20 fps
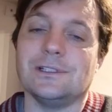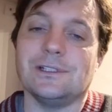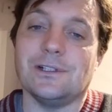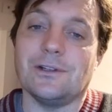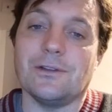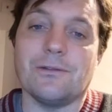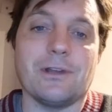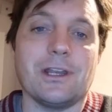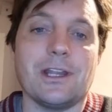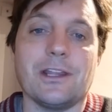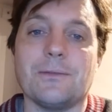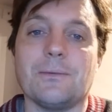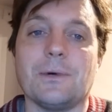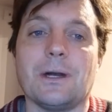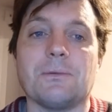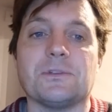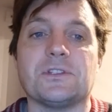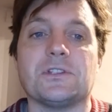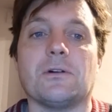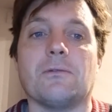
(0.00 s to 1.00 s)
although I know the
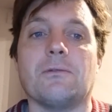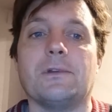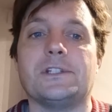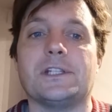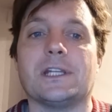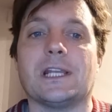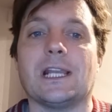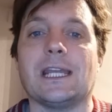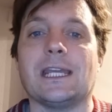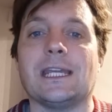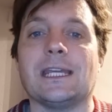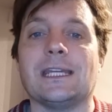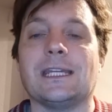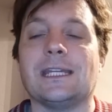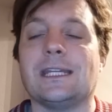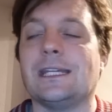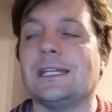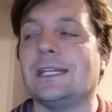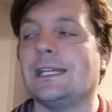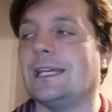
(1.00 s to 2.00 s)
Bible's not originally
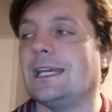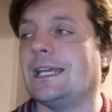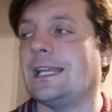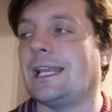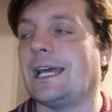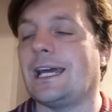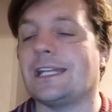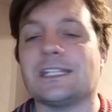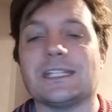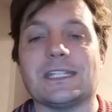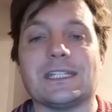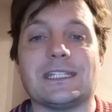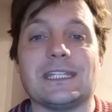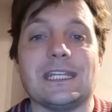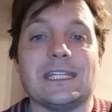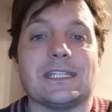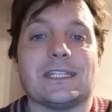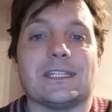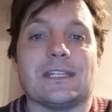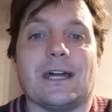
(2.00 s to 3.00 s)
in Latin,
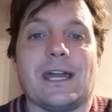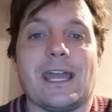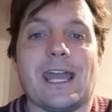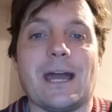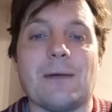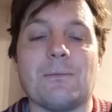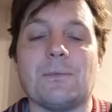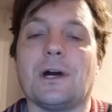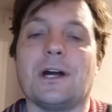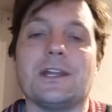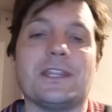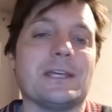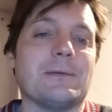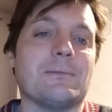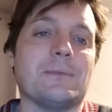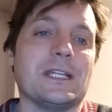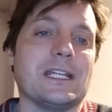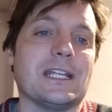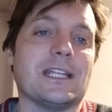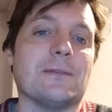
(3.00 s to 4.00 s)
Caesar's I am, but I think
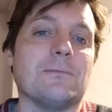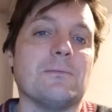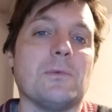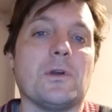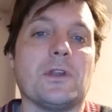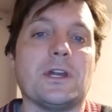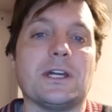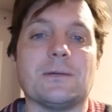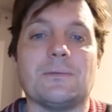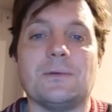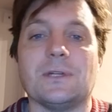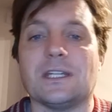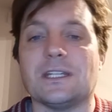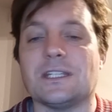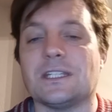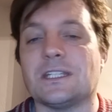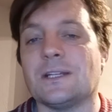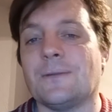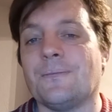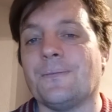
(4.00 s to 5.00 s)
meaning the monarch,
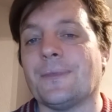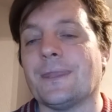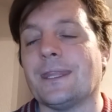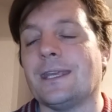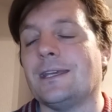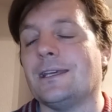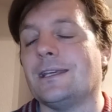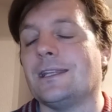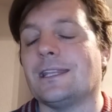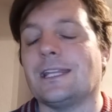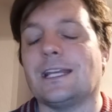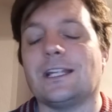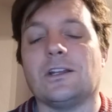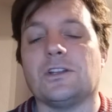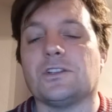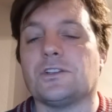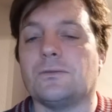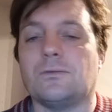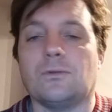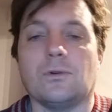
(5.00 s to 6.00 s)
because there are
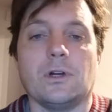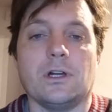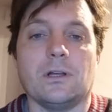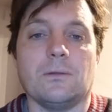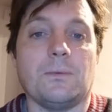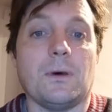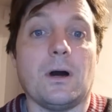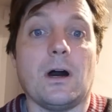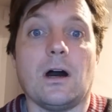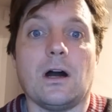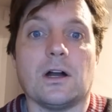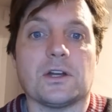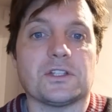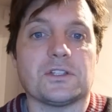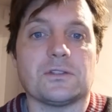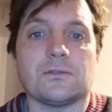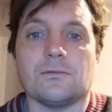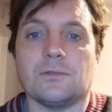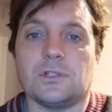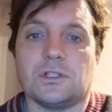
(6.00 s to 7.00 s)
lots of royal
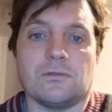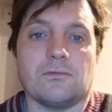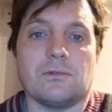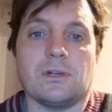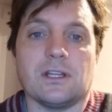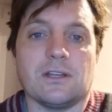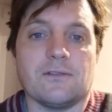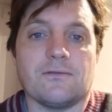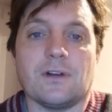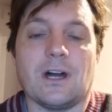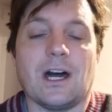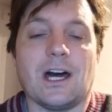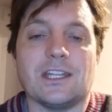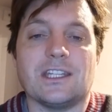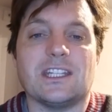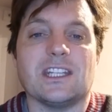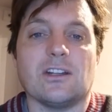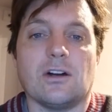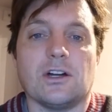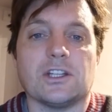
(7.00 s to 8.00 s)
parks which are really for
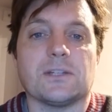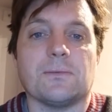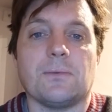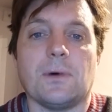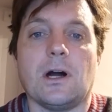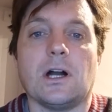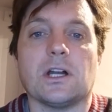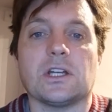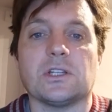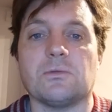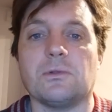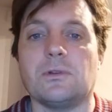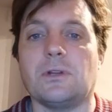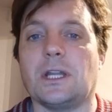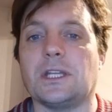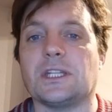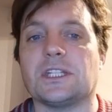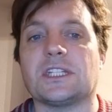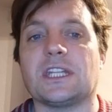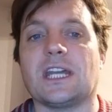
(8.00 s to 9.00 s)
hunting, not as a park as we would
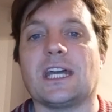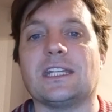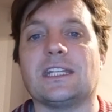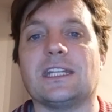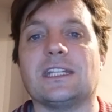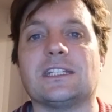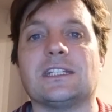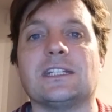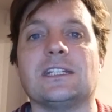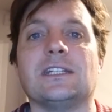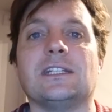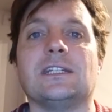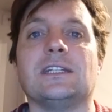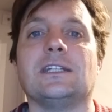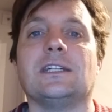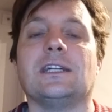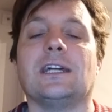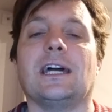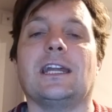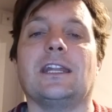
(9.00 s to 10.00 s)
understand it,
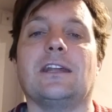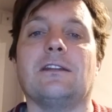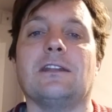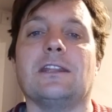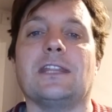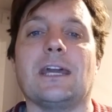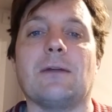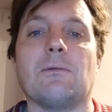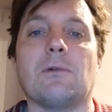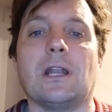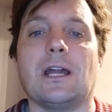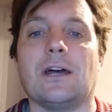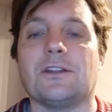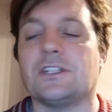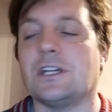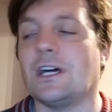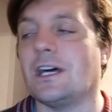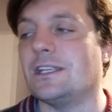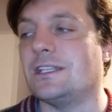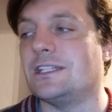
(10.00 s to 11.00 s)
and only they were allowed
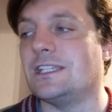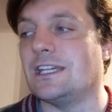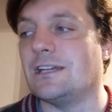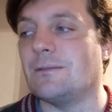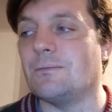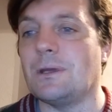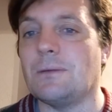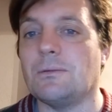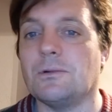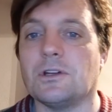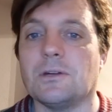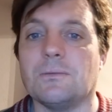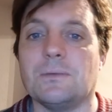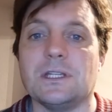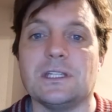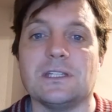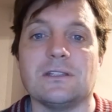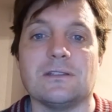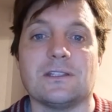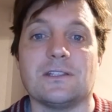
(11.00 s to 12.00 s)
to hunt deer, and people could
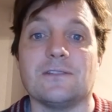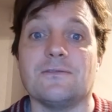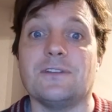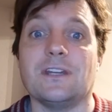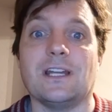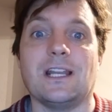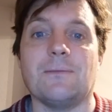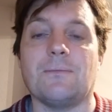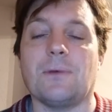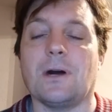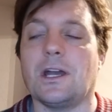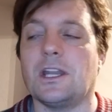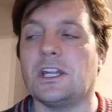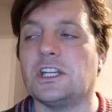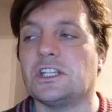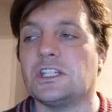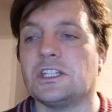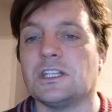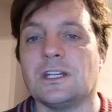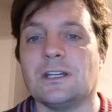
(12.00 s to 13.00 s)
be severely
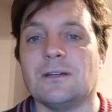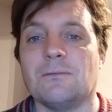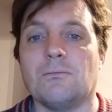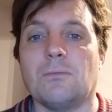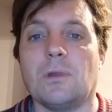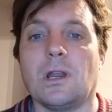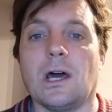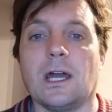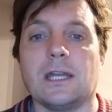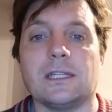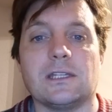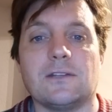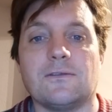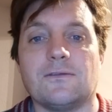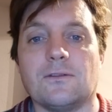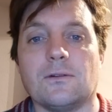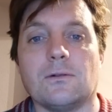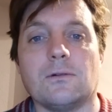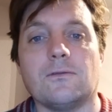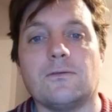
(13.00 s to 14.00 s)
punished, blinded
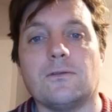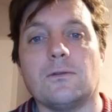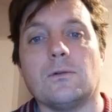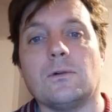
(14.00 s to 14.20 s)
for